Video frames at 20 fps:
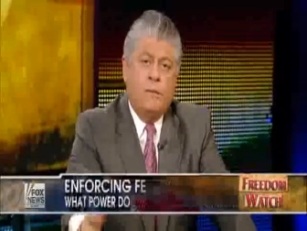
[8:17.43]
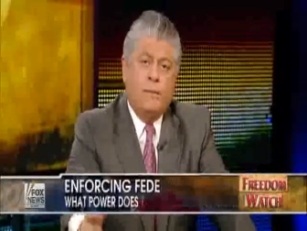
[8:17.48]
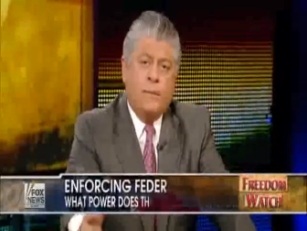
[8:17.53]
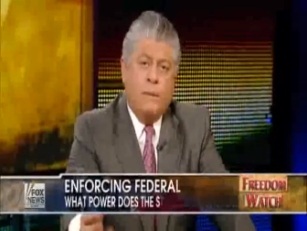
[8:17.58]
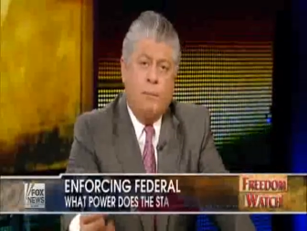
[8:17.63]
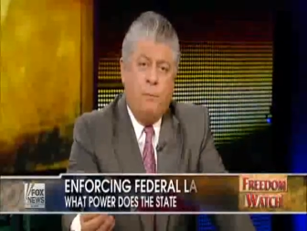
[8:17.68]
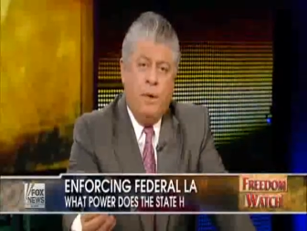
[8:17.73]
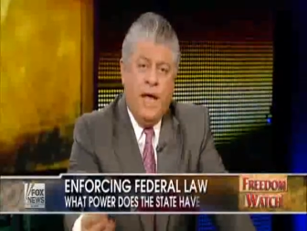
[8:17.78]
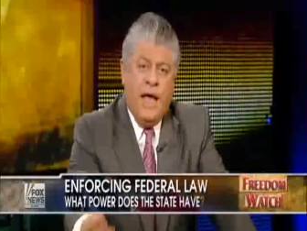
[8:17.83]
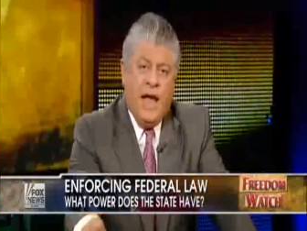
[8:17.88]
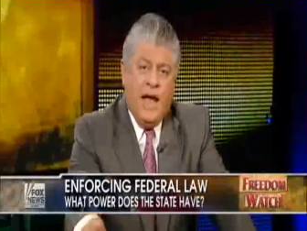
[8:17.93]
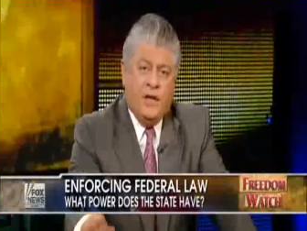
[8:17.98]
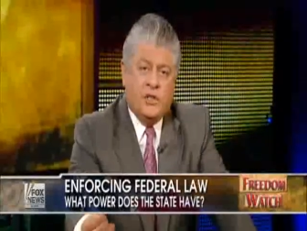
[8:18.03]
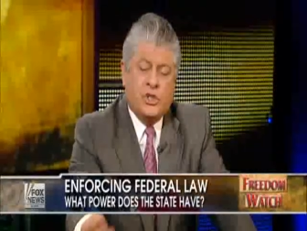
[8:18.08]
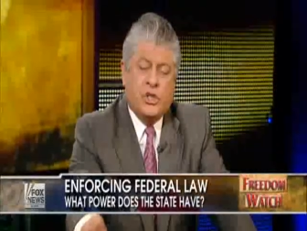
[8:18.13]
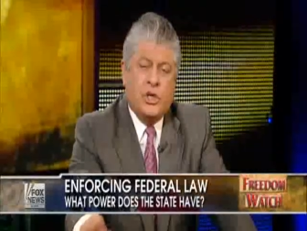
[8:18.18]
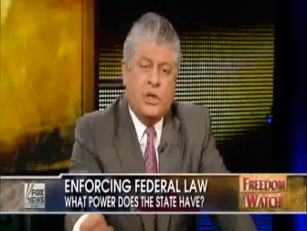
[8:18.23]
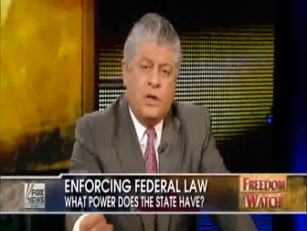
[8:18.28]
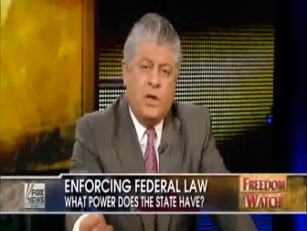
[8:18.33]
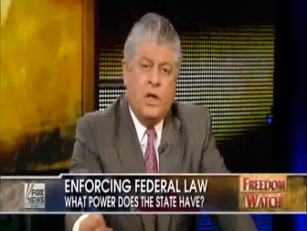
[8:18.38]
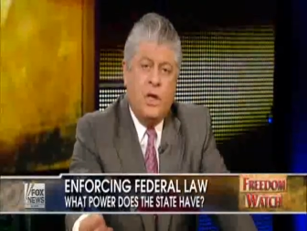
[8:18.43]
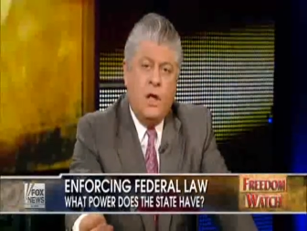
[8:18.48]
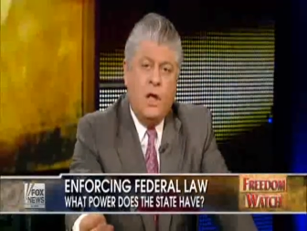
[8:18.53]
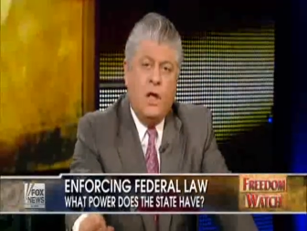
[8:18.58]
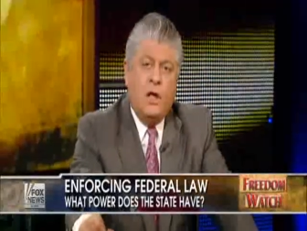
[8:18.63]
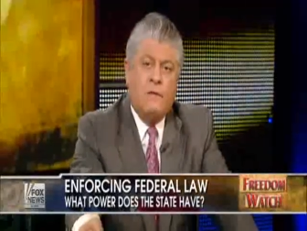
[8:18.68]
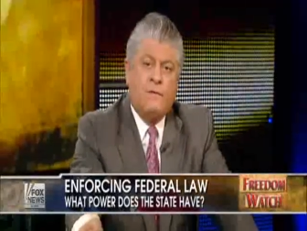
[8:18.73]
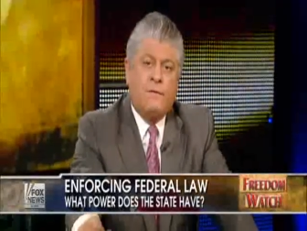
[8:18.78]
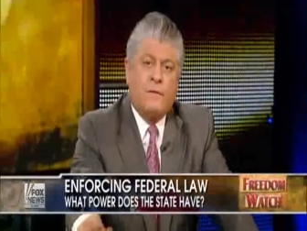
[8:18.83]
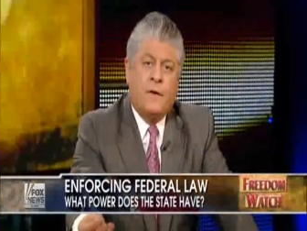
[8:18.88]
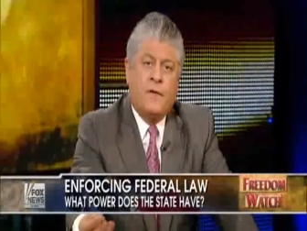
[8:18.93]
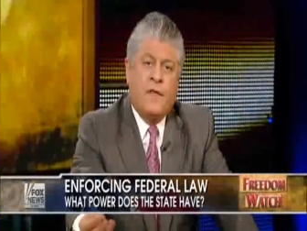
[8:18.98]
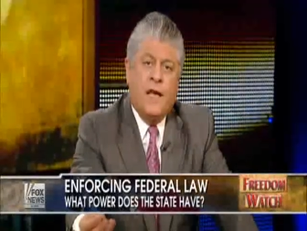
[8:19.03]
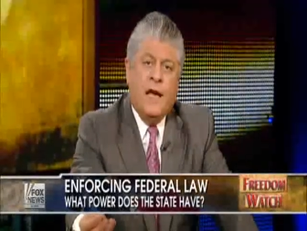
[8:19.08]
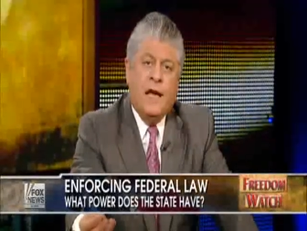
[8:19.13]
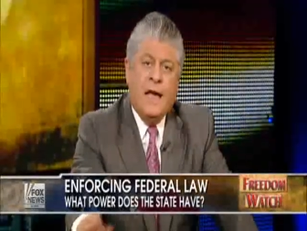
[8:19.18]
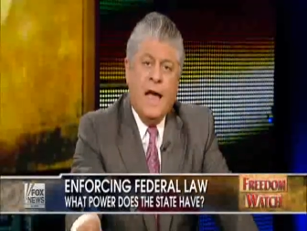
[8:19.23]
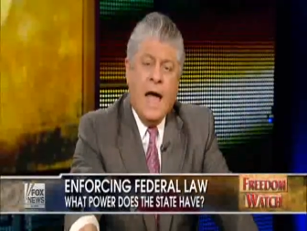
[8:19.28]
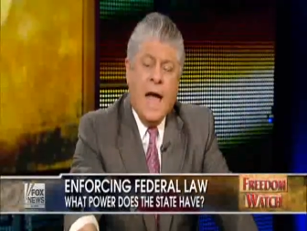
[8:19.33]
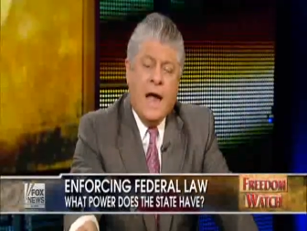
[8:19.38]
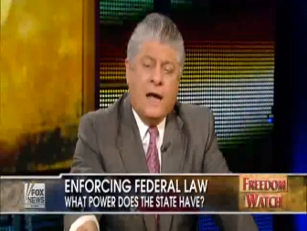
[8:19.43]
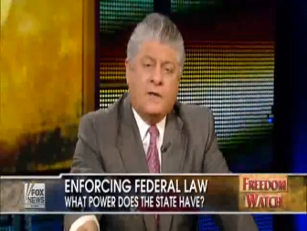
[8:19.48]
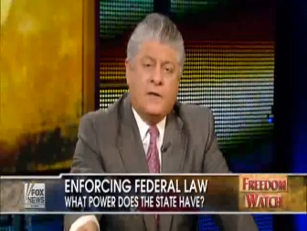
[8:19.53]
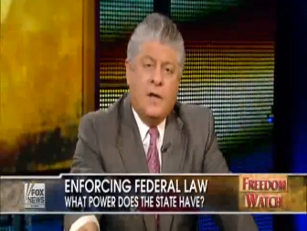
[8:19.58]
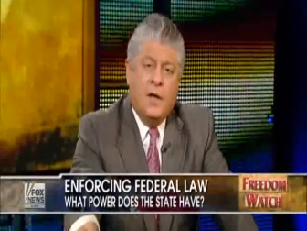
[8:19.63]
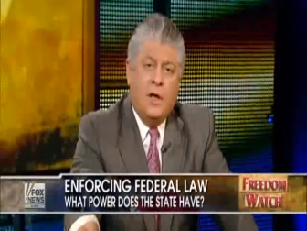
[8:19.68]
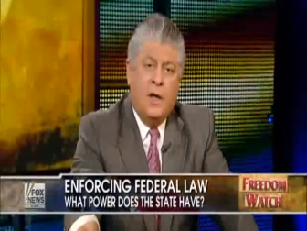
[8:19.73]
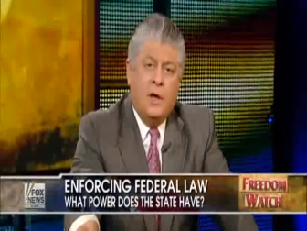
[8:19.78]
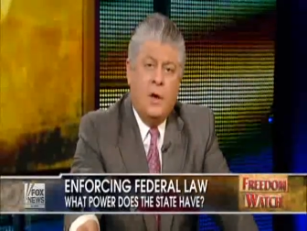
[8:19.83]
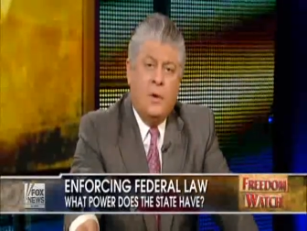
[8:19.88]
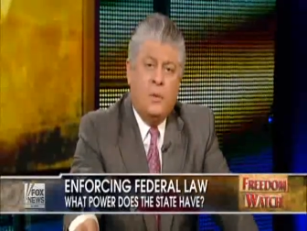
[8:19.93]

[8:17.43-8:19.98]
The passion for that act,